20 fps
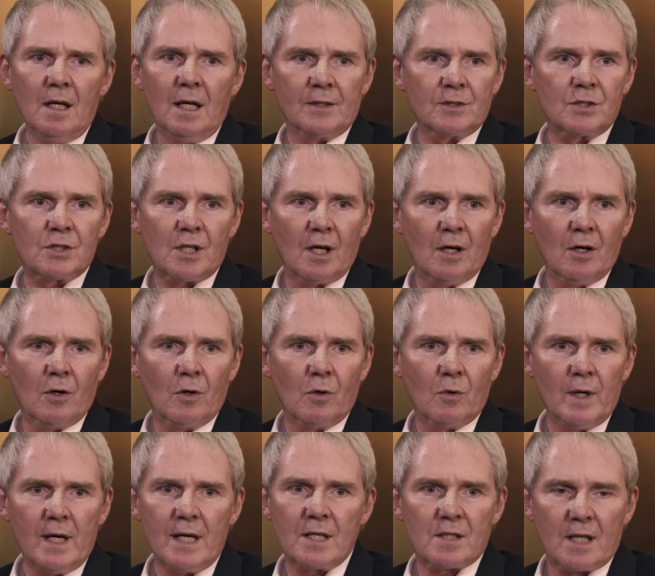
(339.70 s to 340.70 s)
And
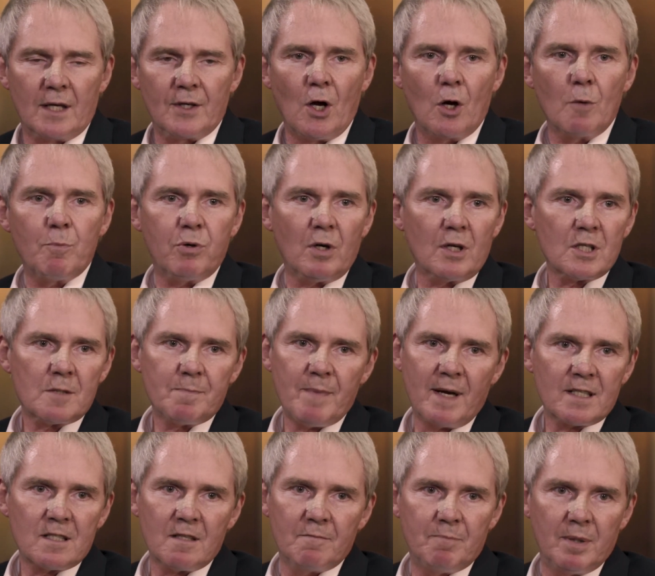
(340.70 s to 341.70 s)
so is there no
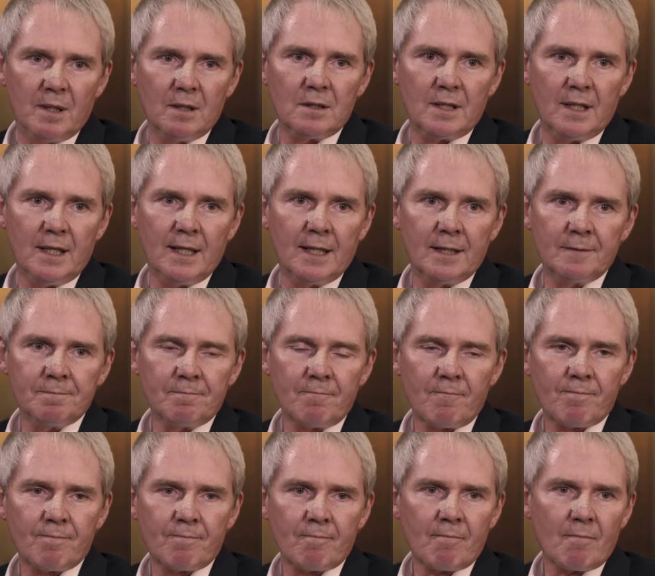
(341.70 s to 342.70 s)
prospect of building
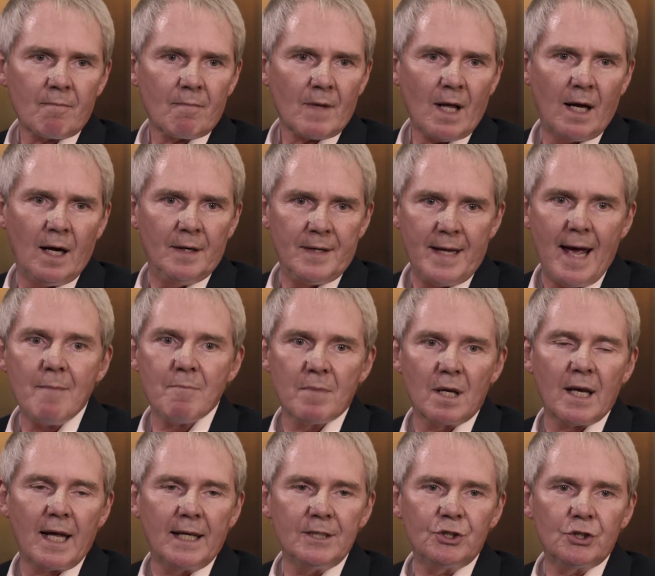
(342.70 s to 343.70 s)
an
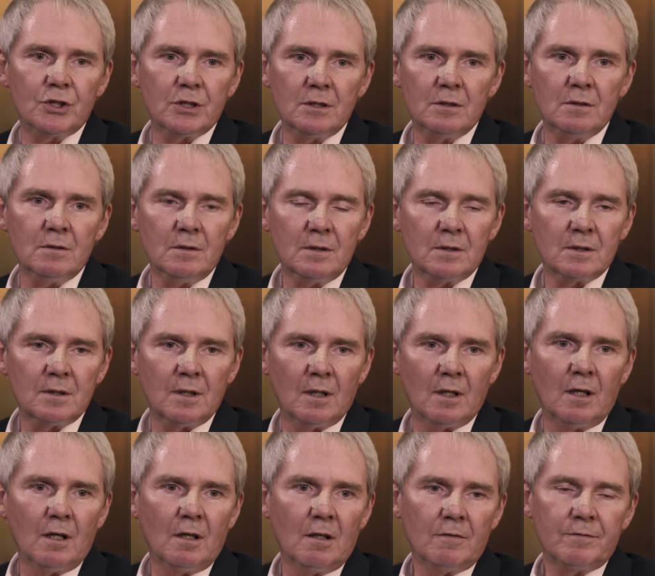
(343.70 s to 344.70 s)
emulation
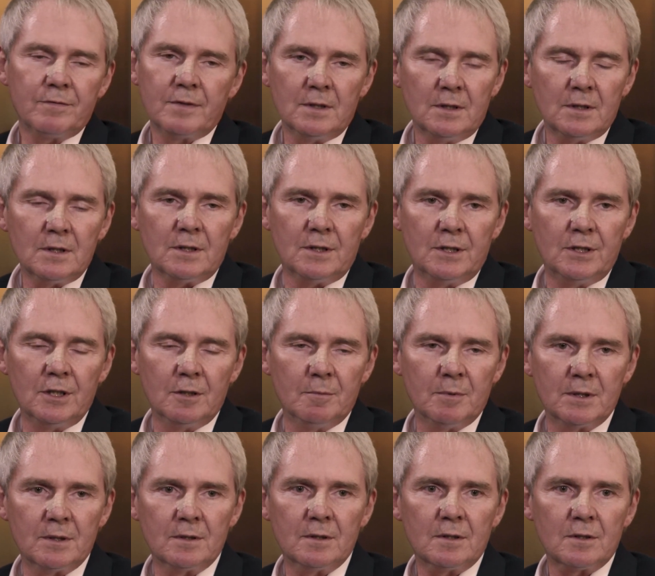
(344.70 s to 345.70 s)
of
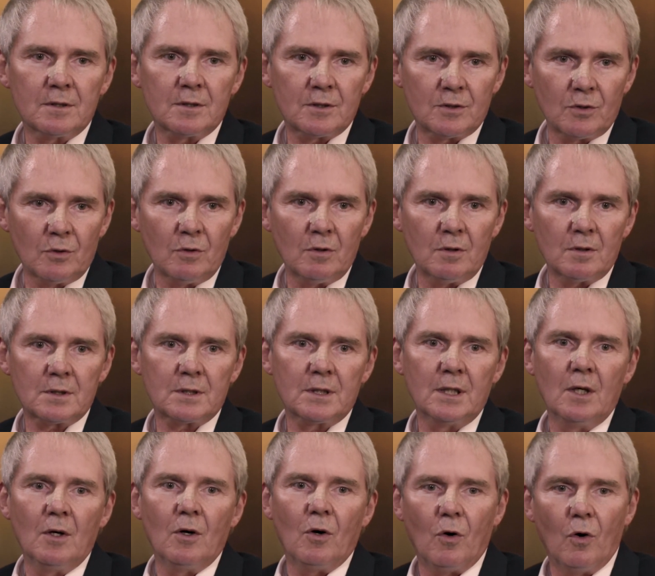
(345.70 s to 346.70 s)
human thought
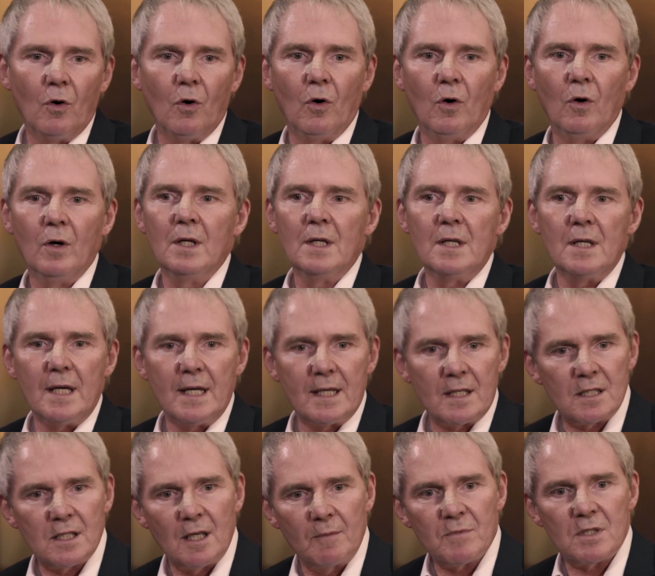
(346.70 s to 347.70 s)
or, in
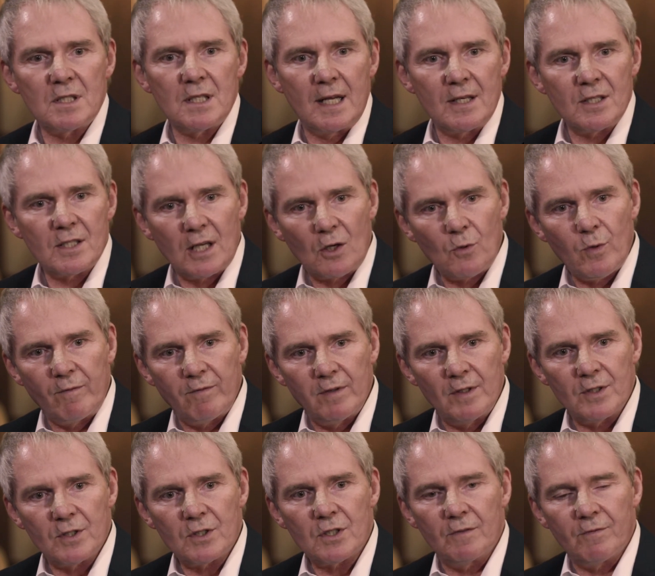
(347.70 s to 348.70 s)
some sense,
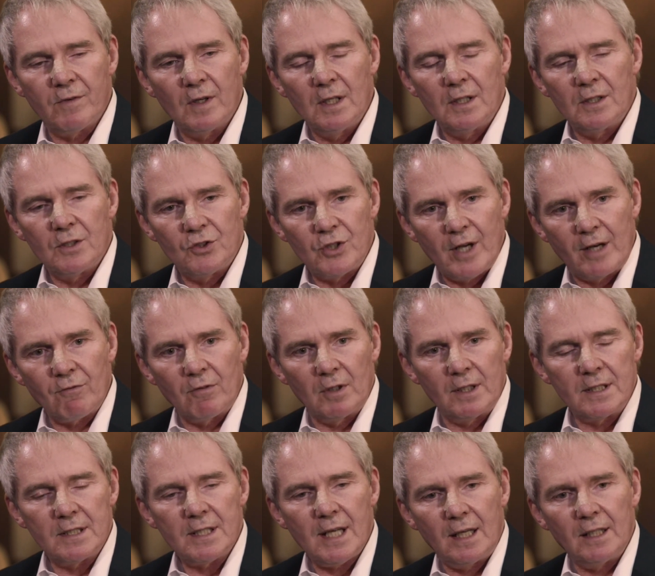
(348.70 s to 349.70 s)
equivalence of general
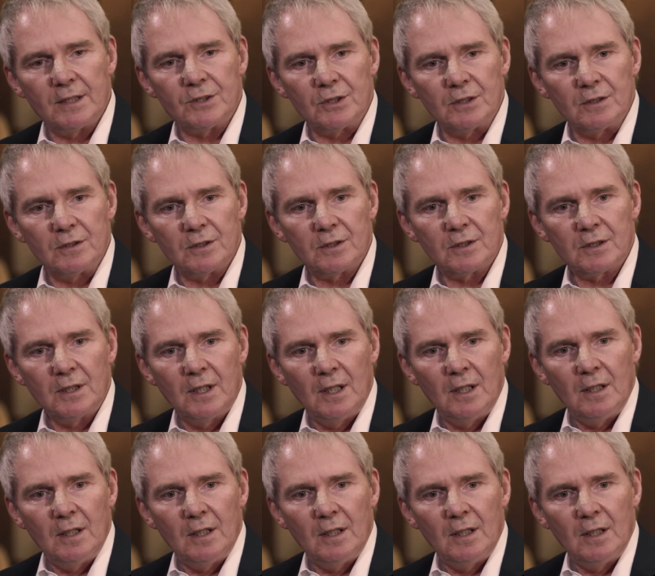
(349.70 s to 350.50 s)
intelligence?